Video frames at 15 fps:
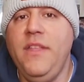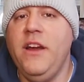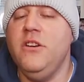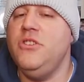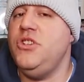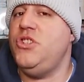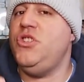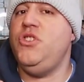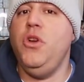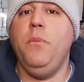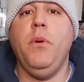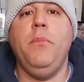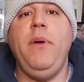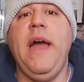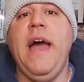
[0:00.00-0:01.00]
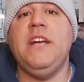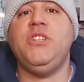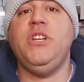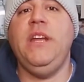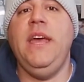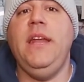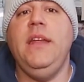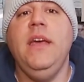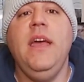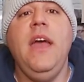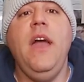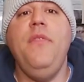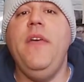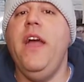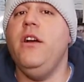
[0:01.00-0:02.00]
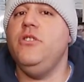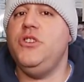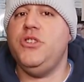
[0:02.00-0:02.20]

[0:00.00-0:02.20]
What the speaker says: They're just super passionate, and they're